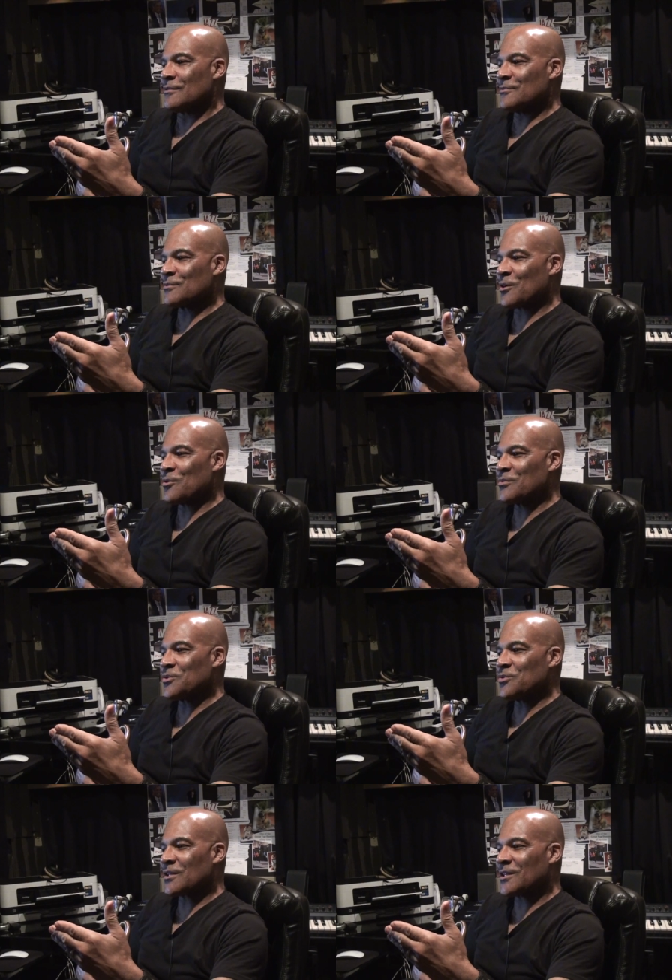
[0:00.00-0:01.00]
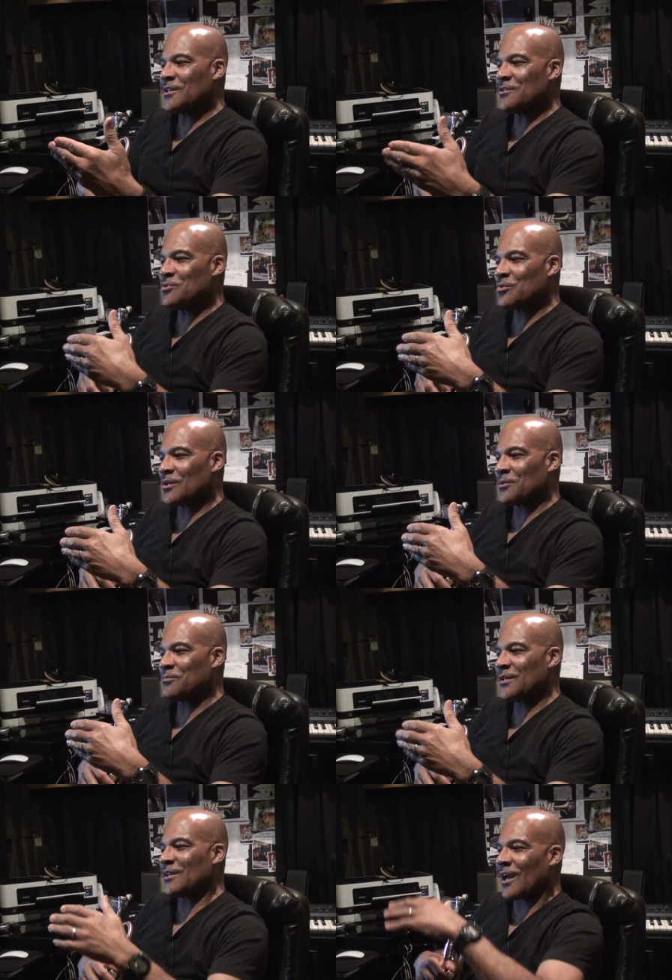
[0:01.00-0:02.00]
You know, when you're a kid, you want to
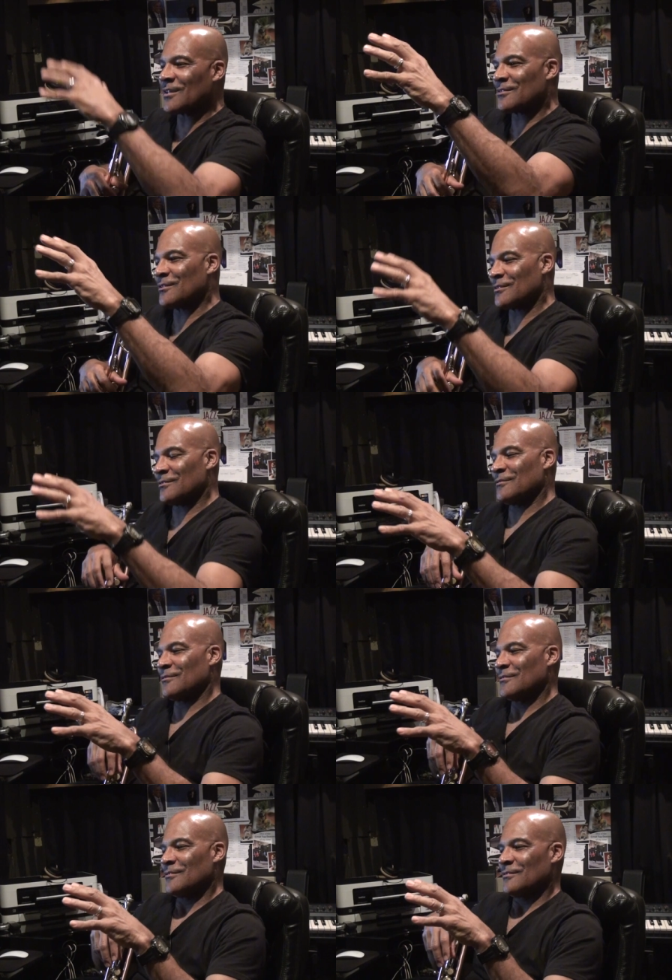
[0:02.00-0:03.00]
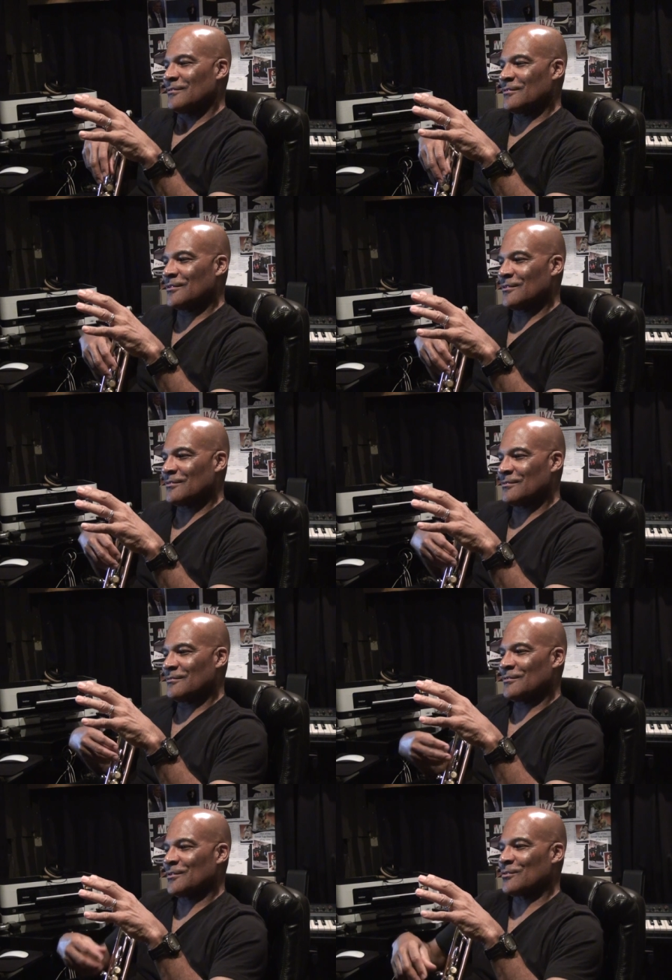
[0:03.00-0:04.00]
be like
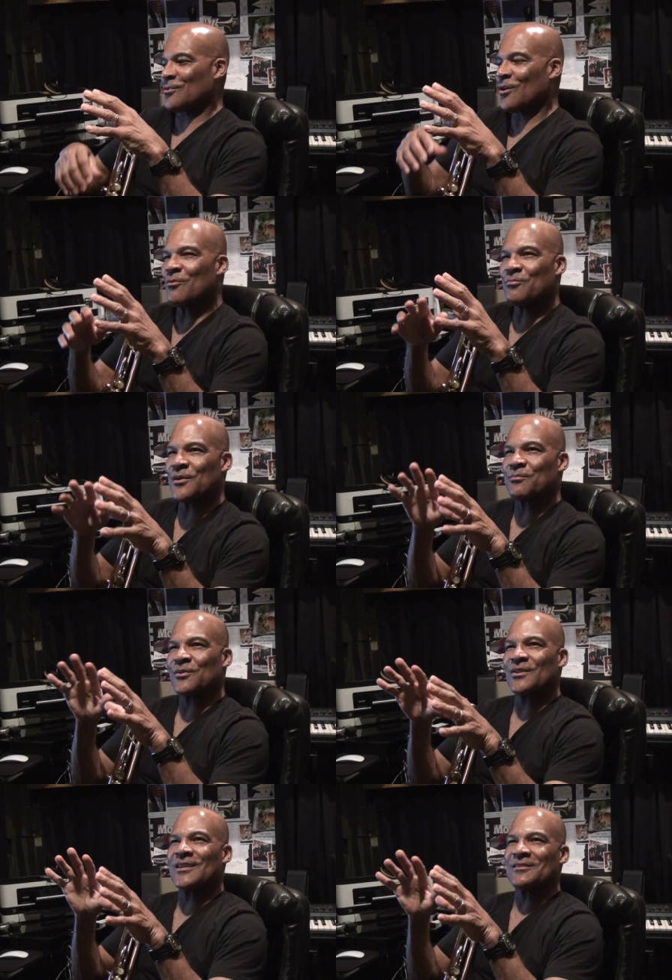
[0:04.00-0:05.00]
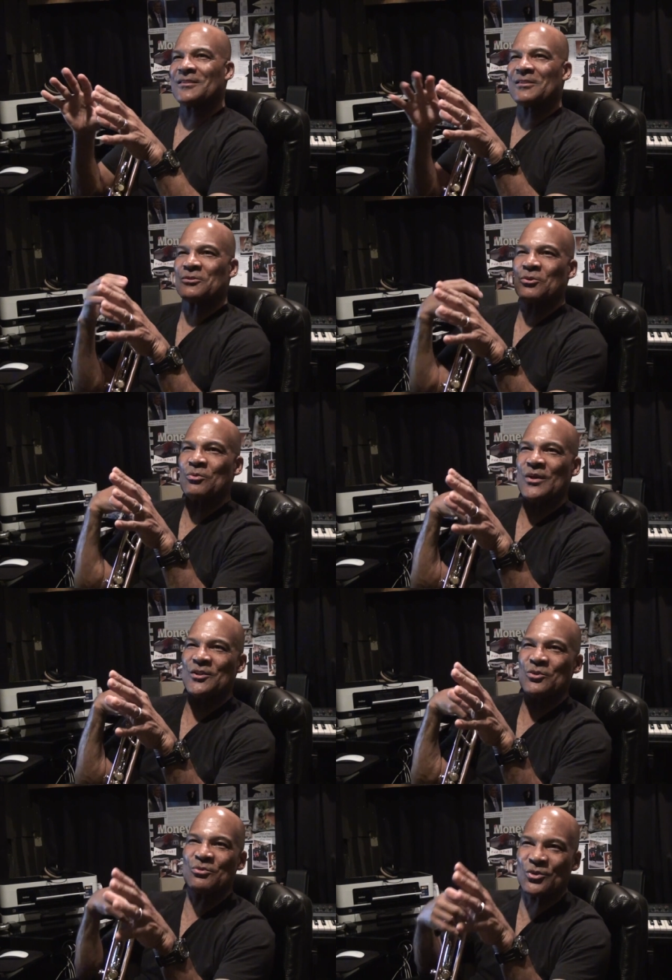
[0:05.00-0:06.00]
the grown people that do what you